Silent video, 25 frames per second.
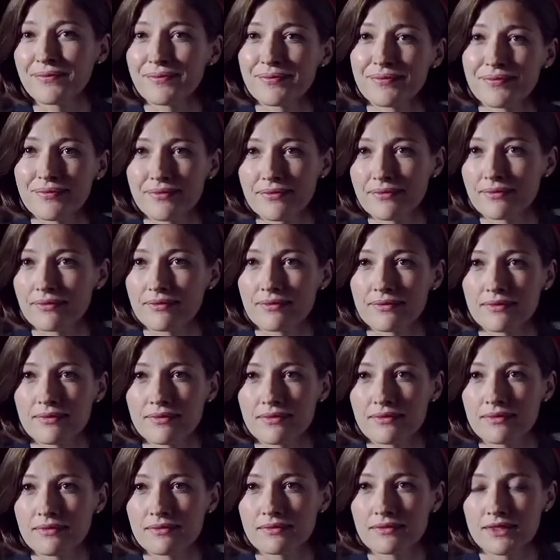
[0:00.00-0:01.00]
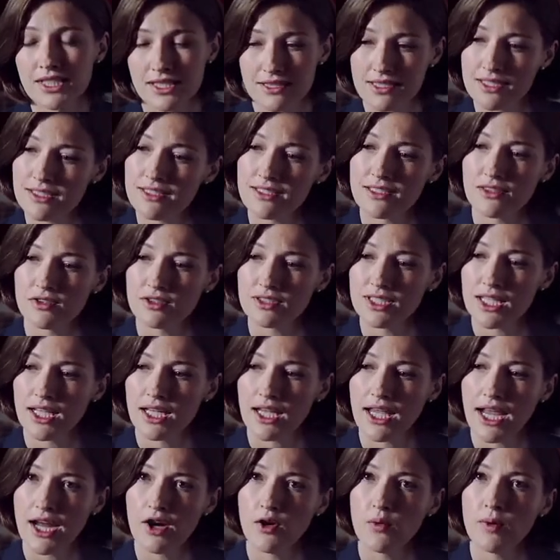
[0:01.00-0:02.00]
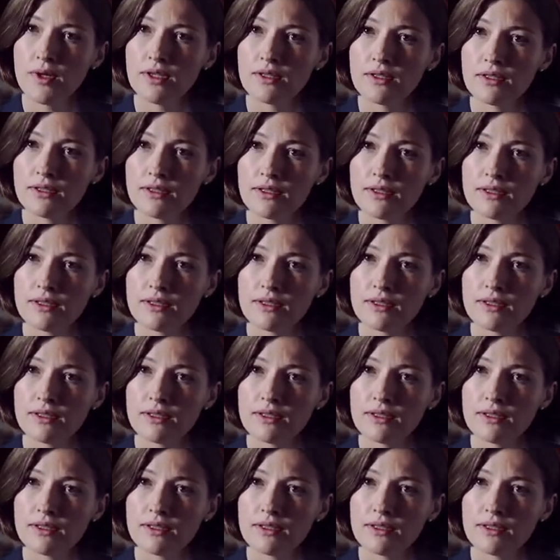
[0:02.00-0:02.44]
all differently. Do you still take heroin?